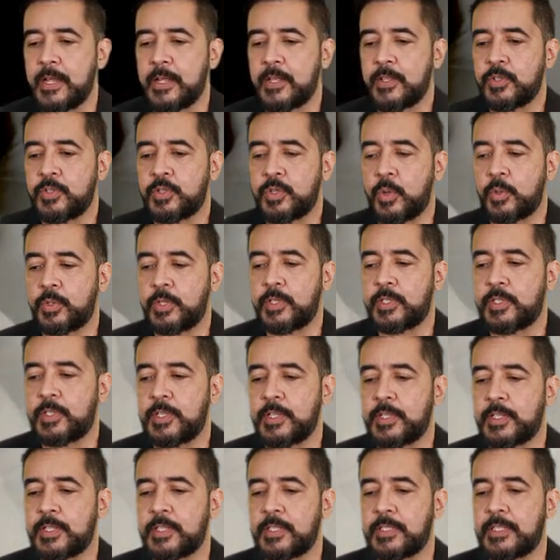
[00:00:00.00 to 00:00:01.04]
So this
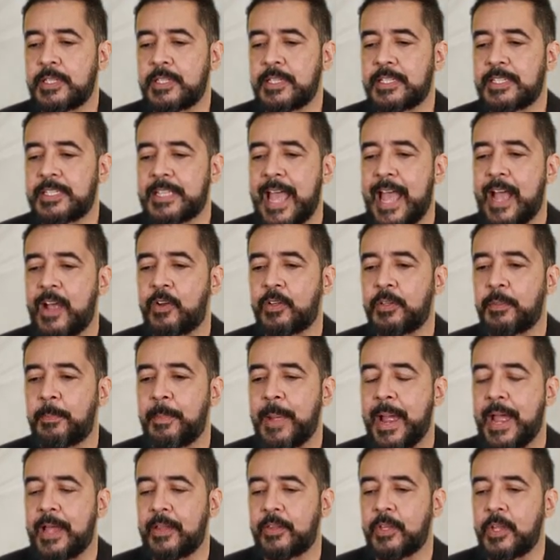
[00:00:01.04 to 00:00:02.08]
is the second
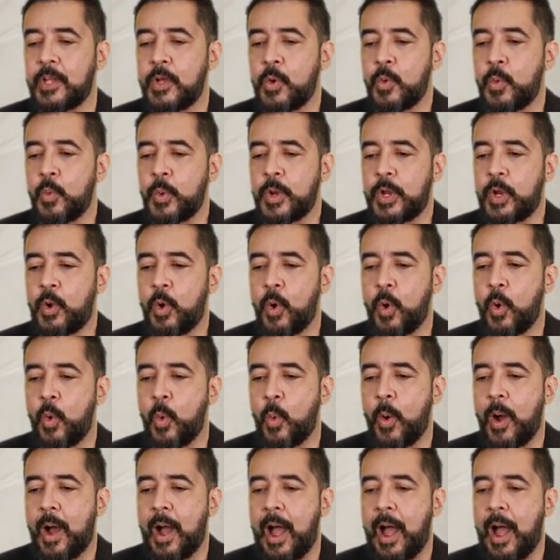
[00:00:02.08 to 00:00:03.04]
band. We go